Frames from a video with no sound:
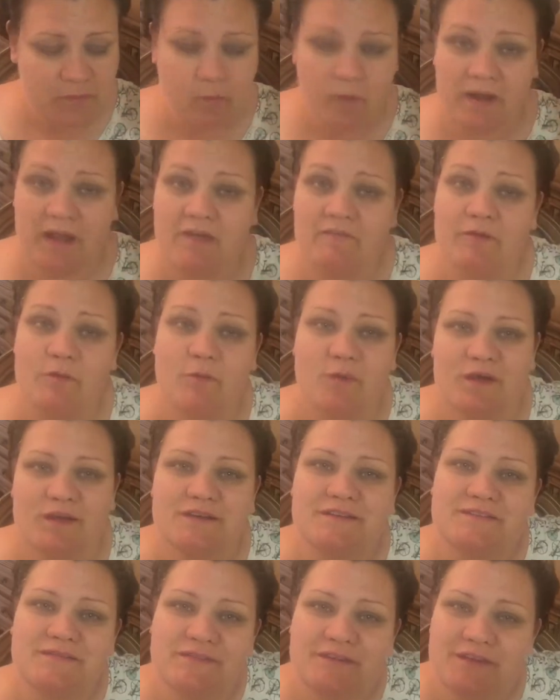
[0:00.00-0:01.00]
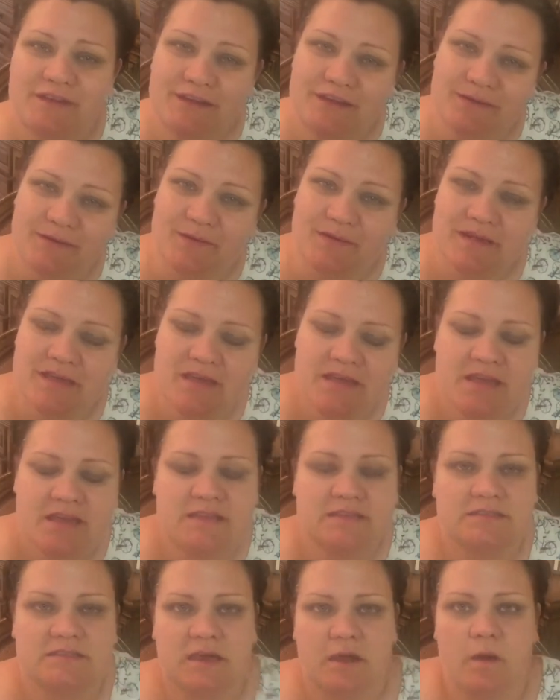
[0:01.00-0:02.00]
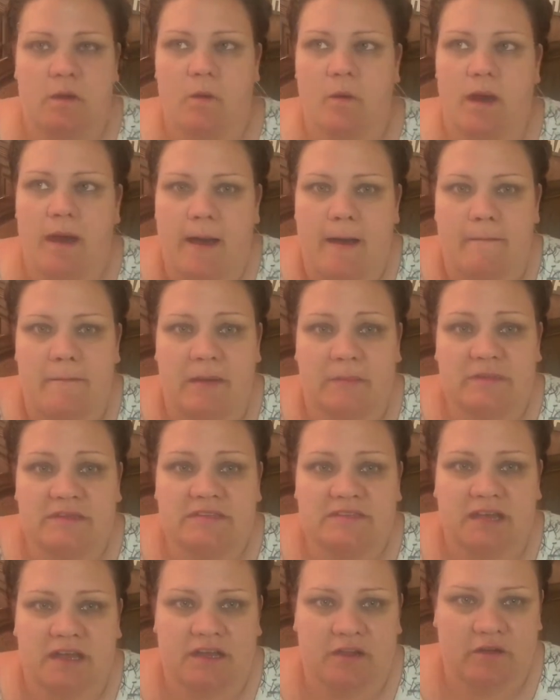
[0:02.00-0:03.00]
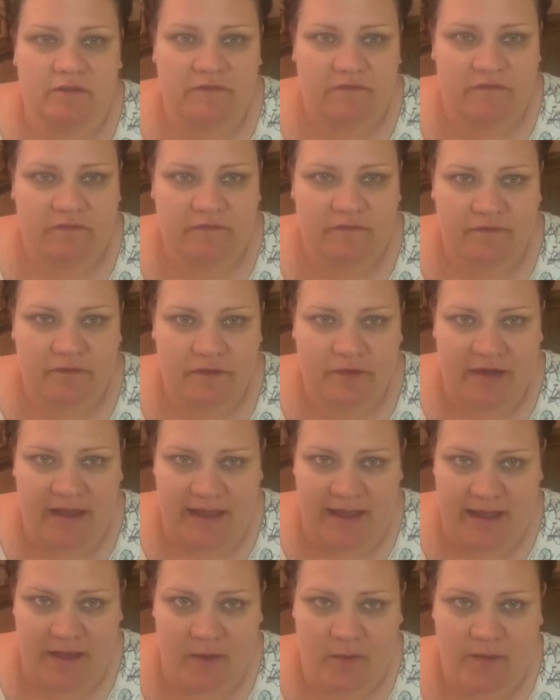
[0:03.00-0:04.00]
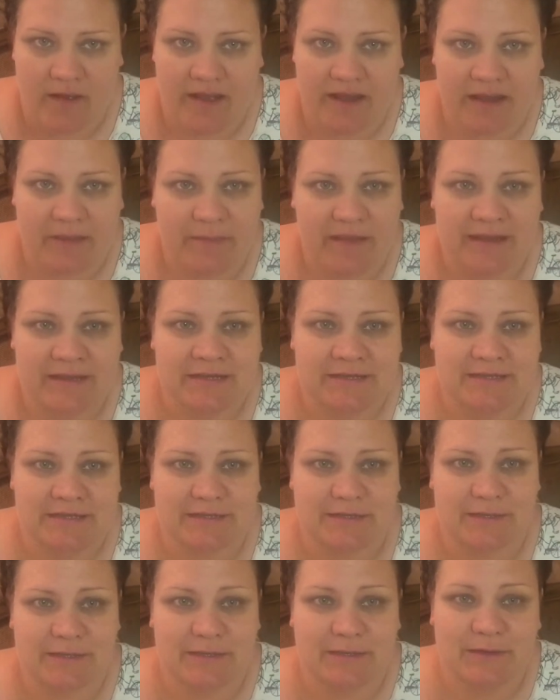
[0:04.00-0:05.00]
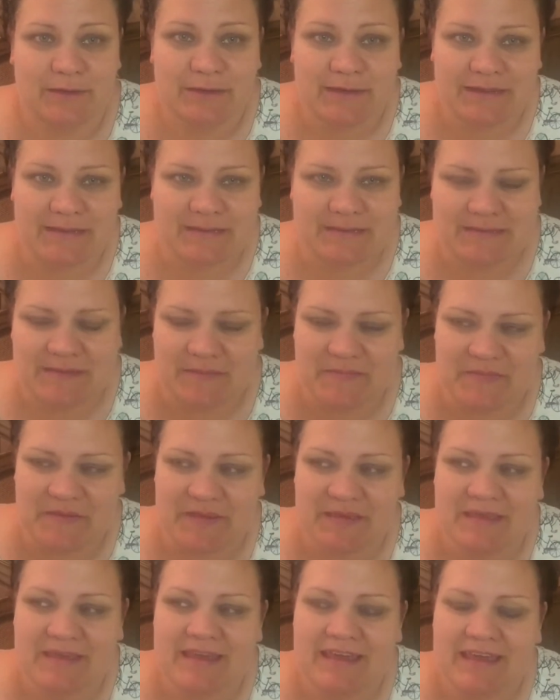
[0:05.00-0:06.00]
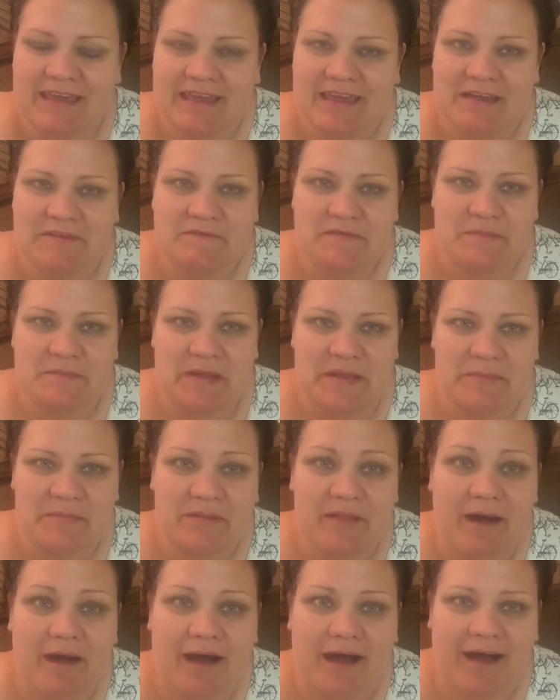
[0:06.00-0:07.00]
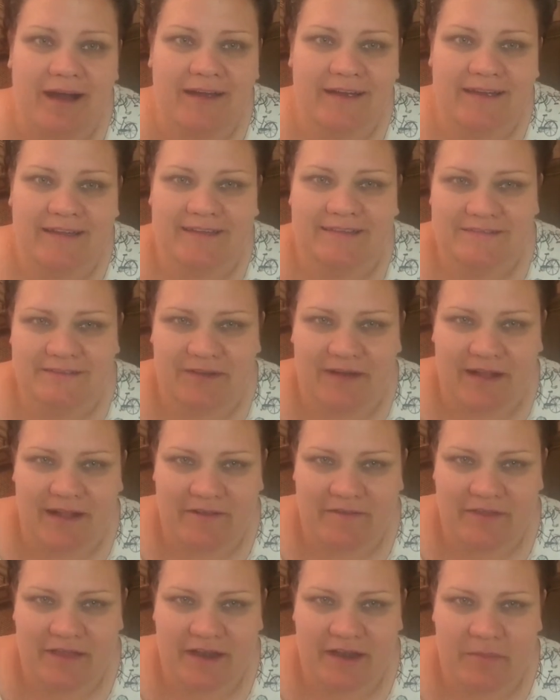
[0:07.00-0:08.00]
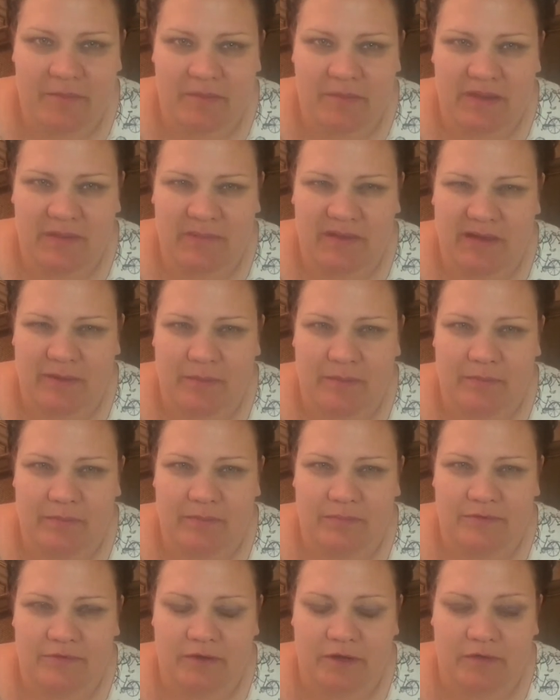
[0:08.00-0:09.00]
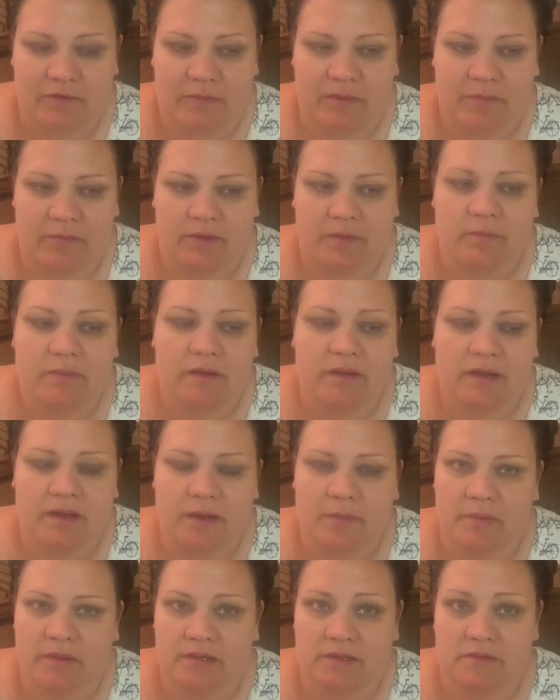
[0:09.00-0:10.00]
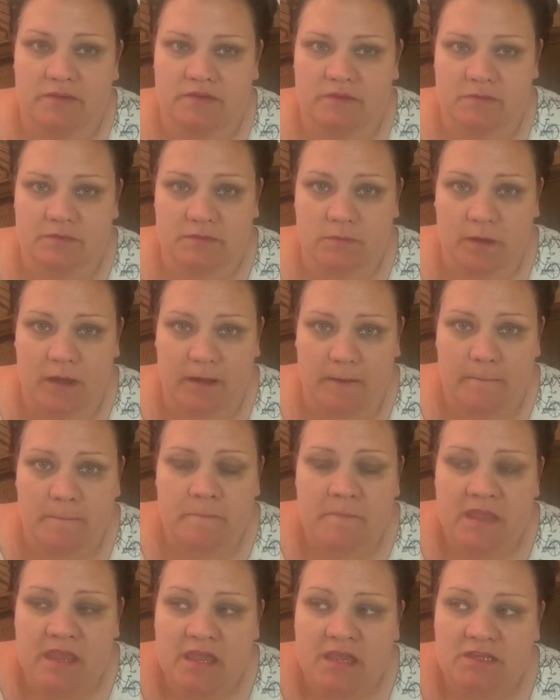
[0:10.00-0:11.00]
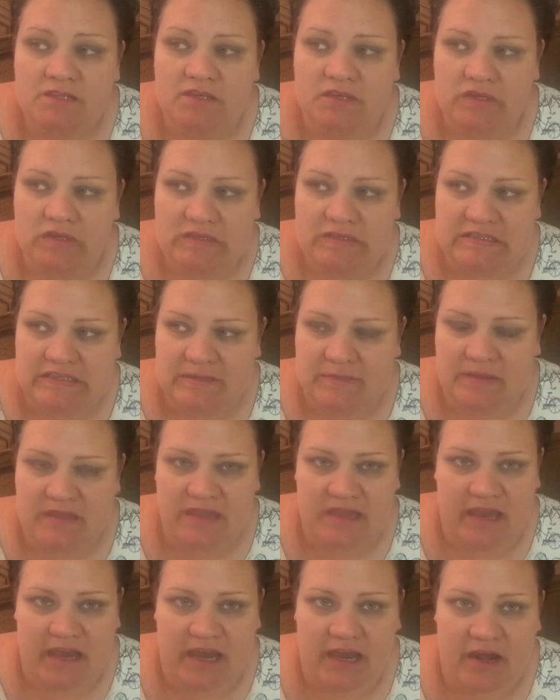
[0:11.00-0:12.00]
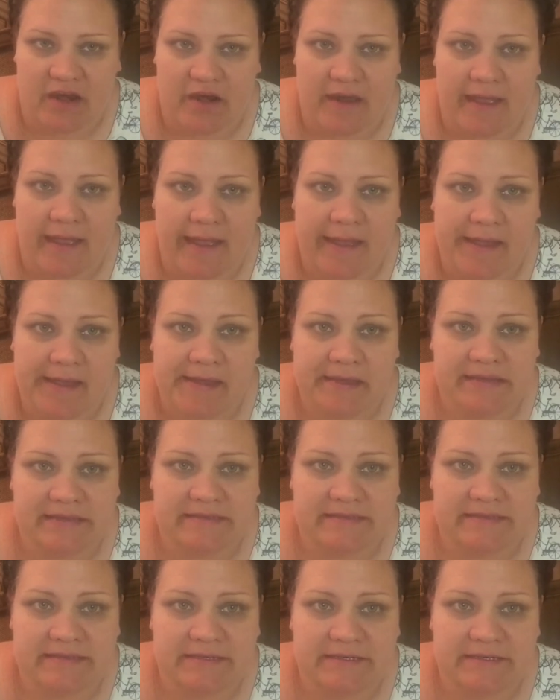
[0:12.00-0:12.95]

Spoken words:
Whatever works for you. So I'm gonna sign off for now. I am actually cooking something for my blog, and so I'll have that up, and maybe I'll try to remember to put it up on YouTube as well. So you'll see me there. And